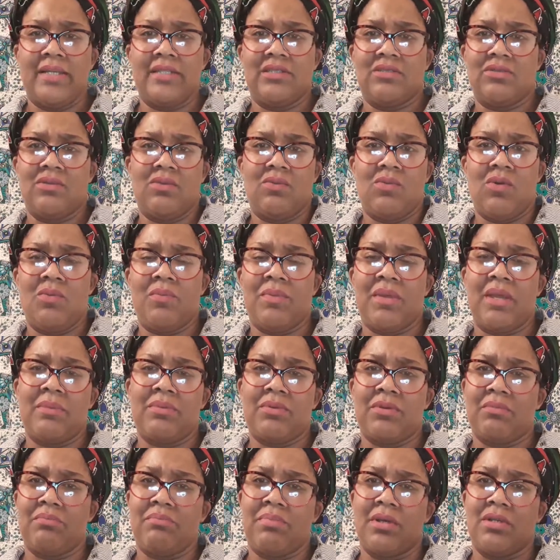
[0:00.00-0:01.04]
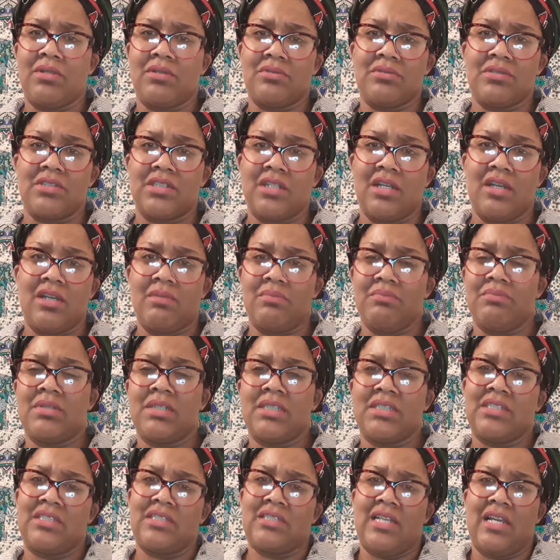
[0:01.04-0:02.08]
So it won't be able to bulge up
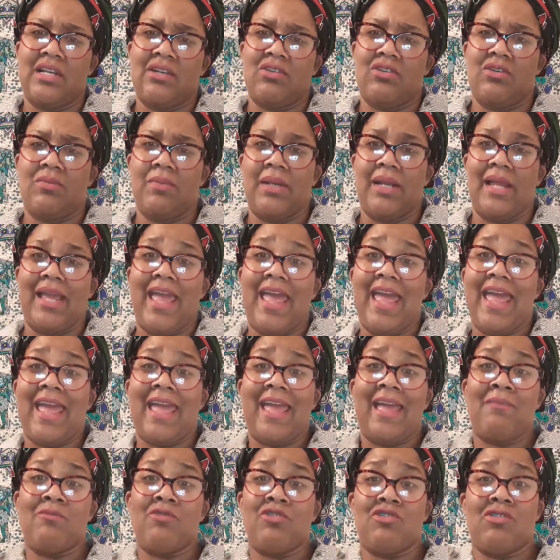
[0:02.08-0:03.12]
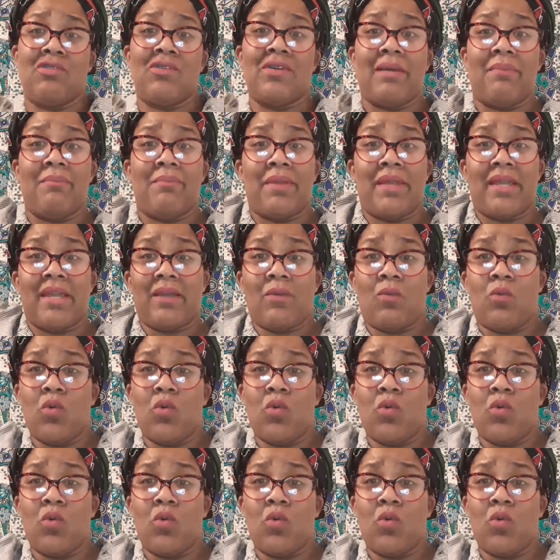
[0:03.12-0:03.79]
because it's not going to be like, hey, I'm growing, I'm big.